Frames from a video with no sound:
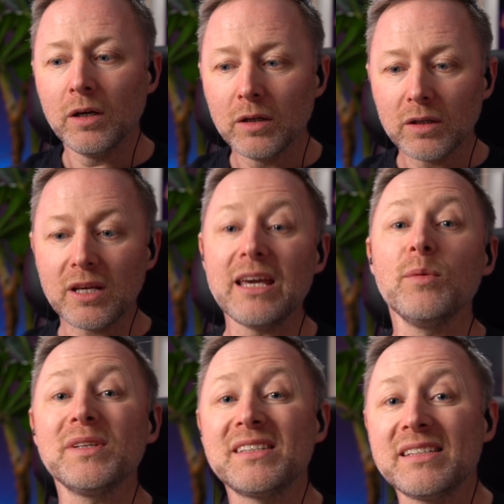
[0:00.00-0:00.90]
He
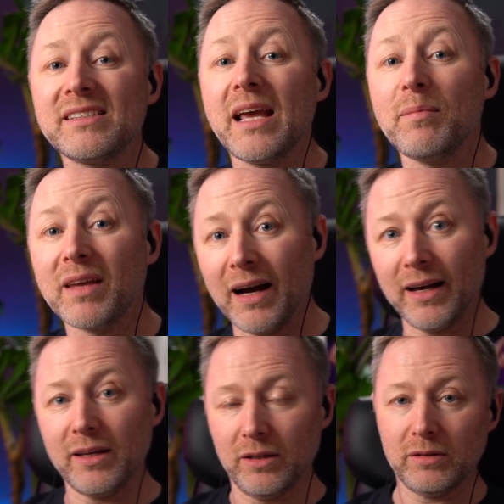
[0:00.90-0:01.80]
was the same
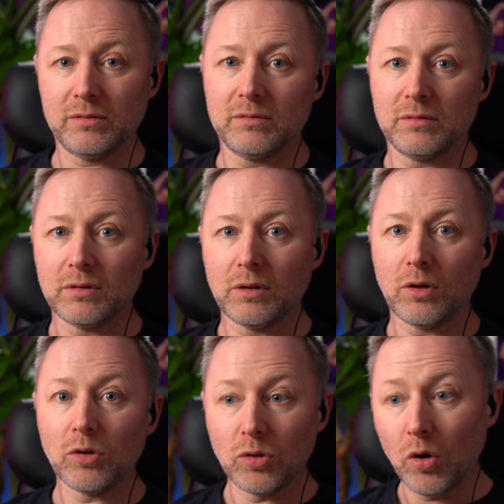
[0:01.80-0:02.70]
guy.
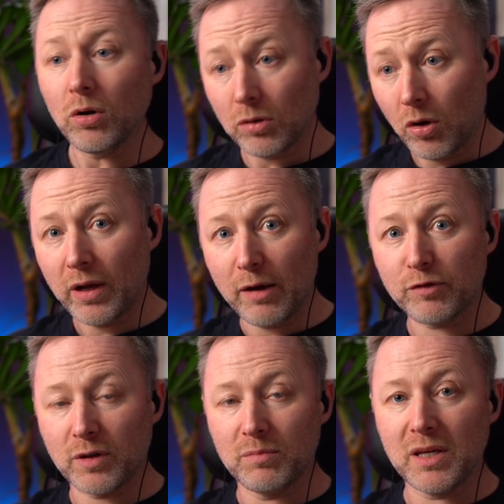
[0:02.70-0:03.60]
Not long
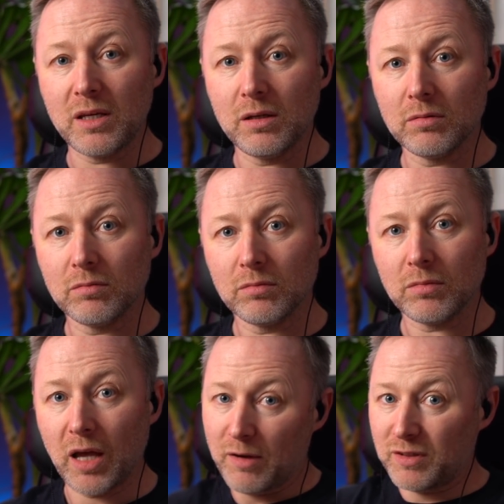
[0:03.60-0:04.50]
after me,
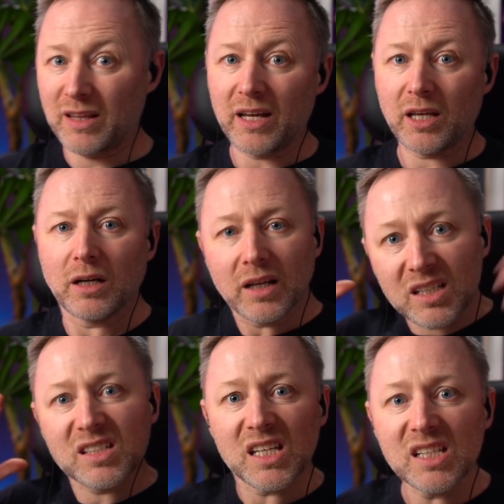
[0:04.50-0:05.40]
after that kind of,
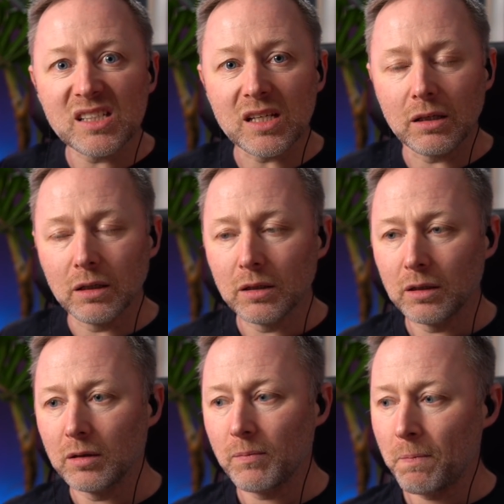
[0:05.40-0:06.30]
it's easy.
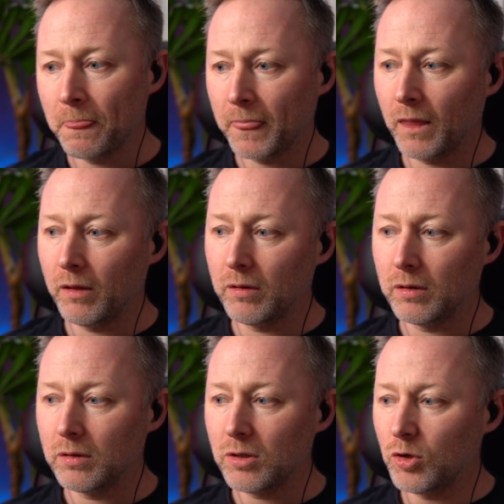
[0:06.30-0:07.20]

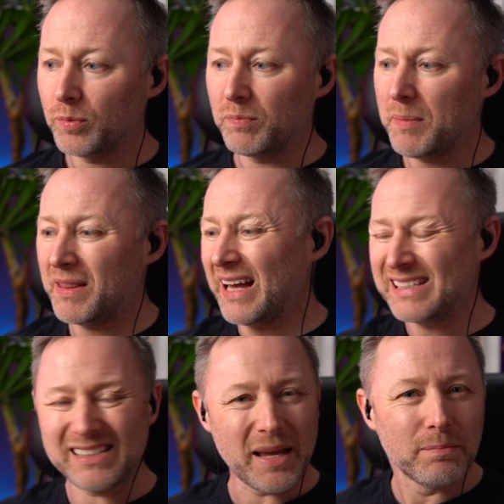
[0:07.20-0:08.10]
You know, maybe that
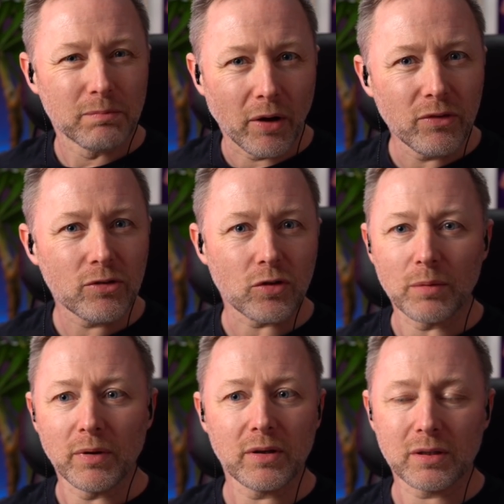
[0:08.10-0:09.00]
same month or a
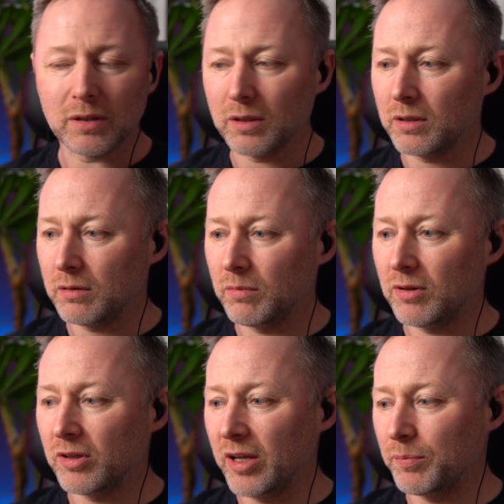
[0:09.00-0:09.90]
month
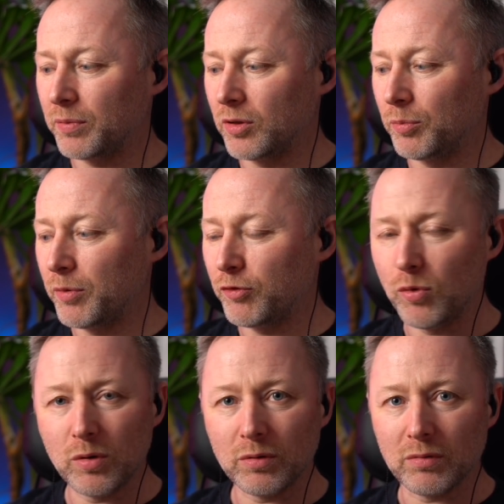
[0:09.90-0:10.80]
later, you know,
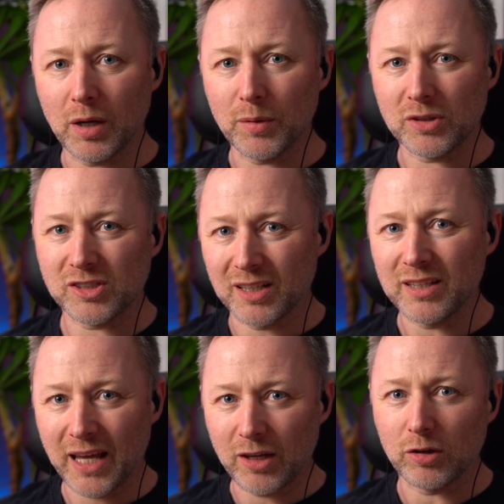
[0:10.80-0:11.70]
before I started
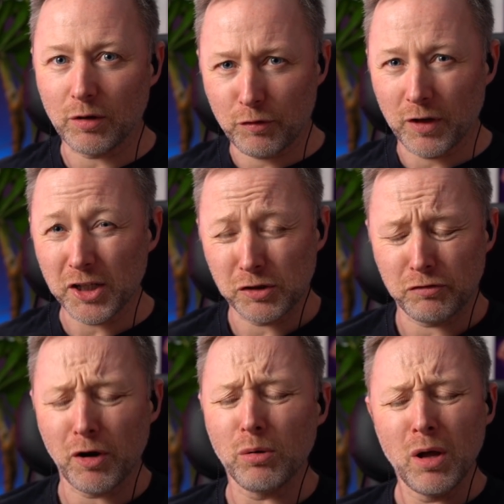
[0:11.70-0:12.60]
getting good at Flash and
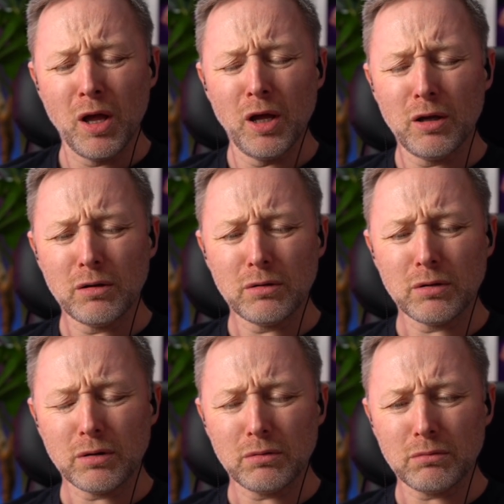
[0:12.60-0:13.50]
felt
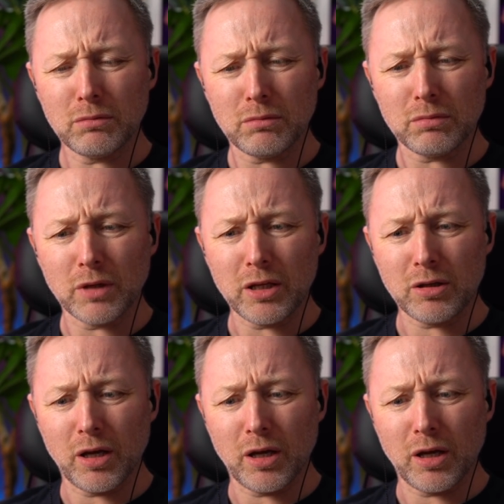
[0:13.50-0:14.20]
like